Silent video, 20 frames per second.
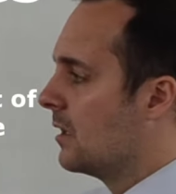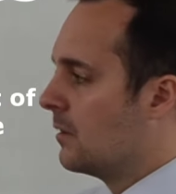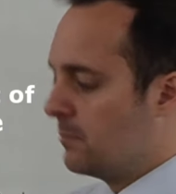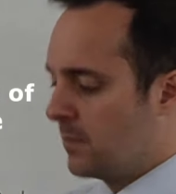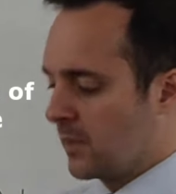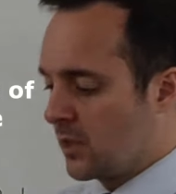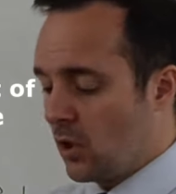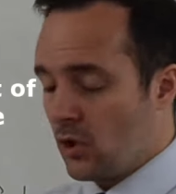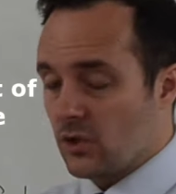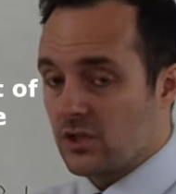
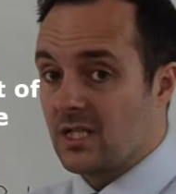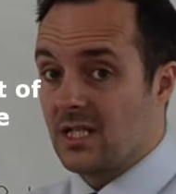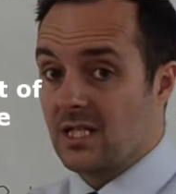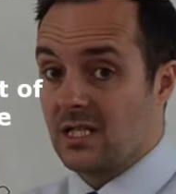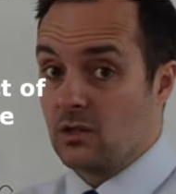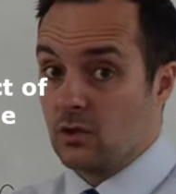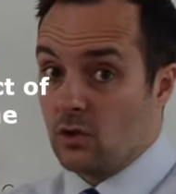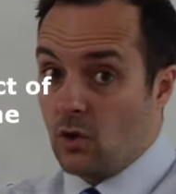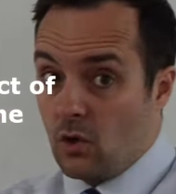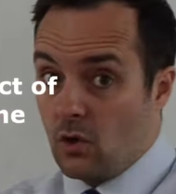Because it
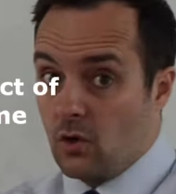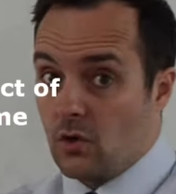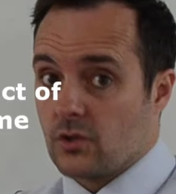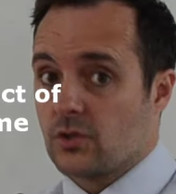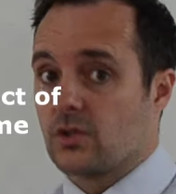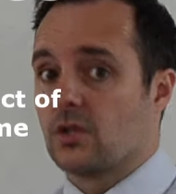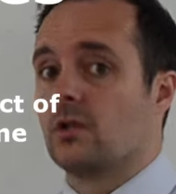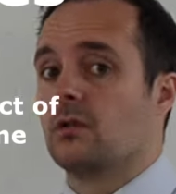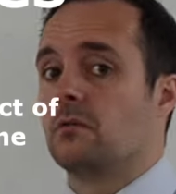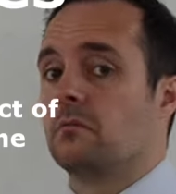
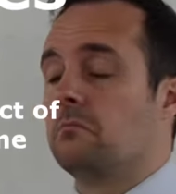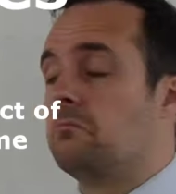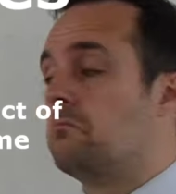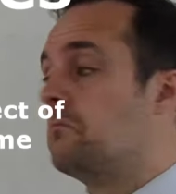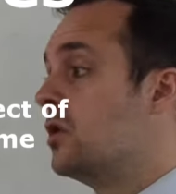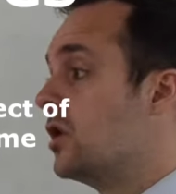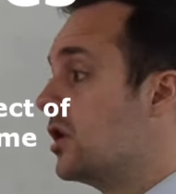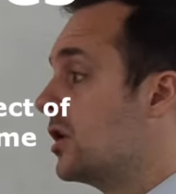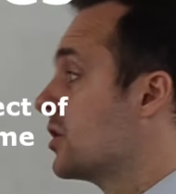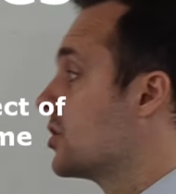ignores
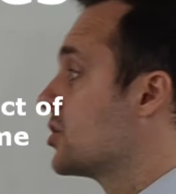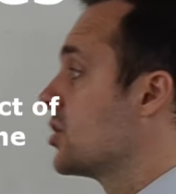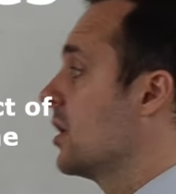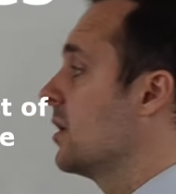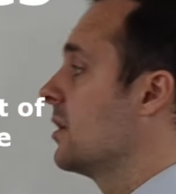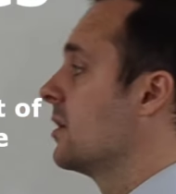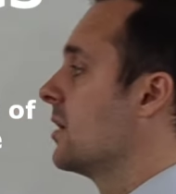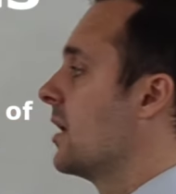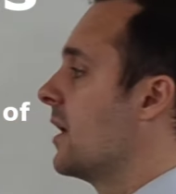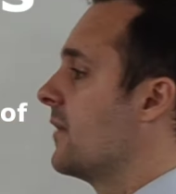
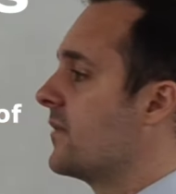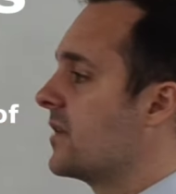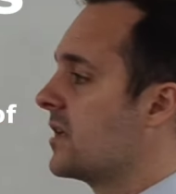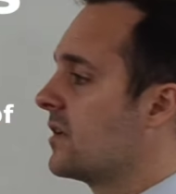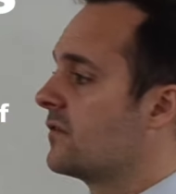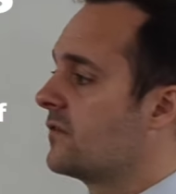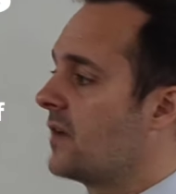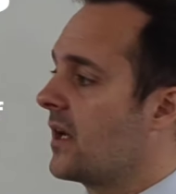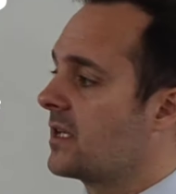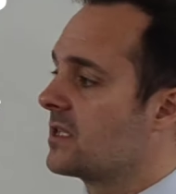nurture and the
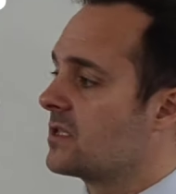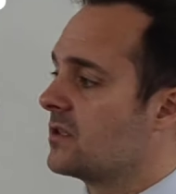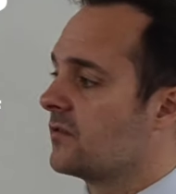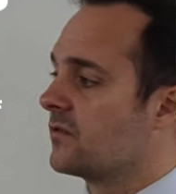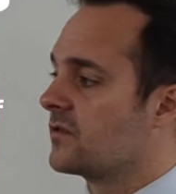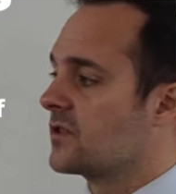effect of,